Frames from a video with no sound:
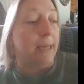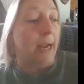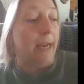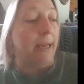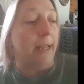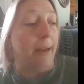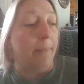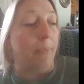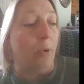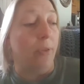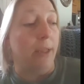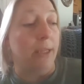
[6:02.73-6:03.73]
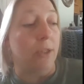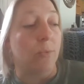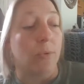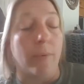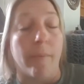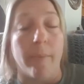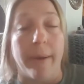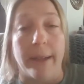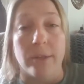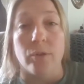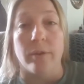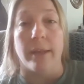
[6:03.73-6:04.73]
tied at both ends with a rubber
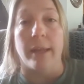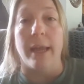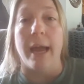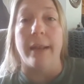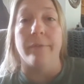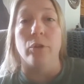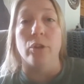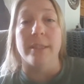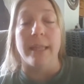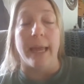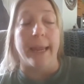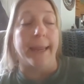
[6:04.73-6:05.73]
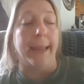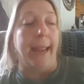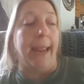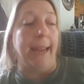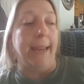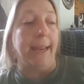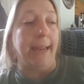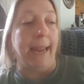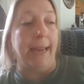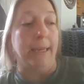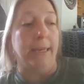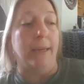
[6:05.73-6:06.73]
band so that it kind of looks like a
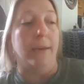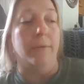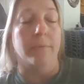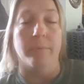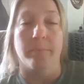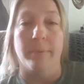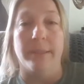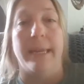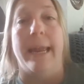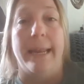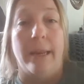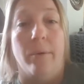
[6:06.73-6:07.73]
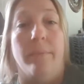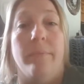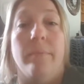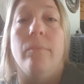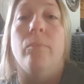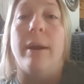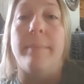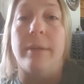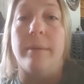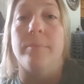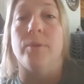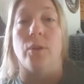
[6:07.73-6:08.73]
piece of candy wrapped
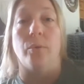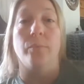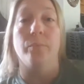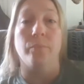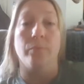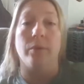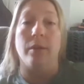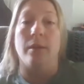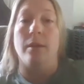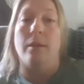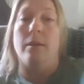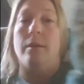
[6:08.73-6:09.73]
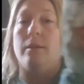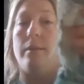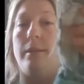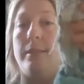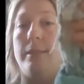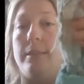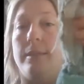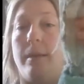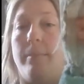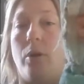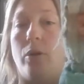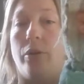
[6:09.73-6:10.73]
up. So this is
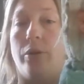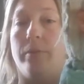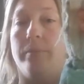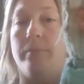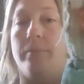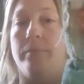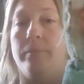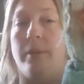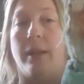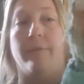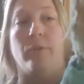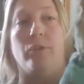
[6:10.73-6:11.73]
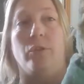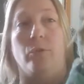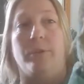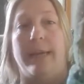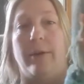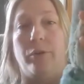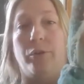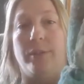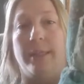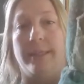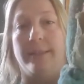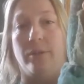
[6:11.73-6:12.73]
a bonker. I've used an old towel. You
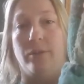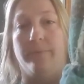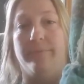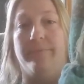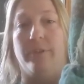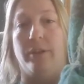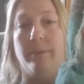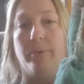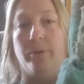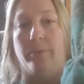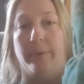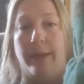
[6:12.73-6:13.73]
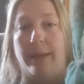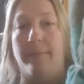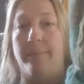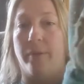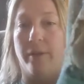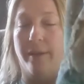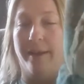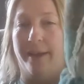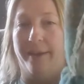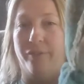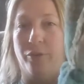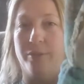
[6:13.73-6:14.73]
see it's all falling apart already.
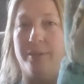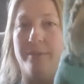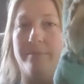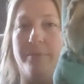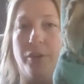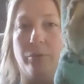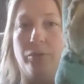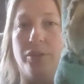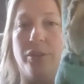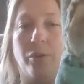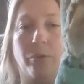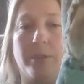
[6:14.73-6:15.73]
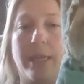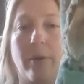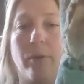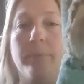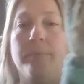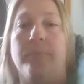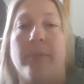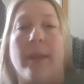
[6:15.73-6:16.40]
I've used, just an old towel.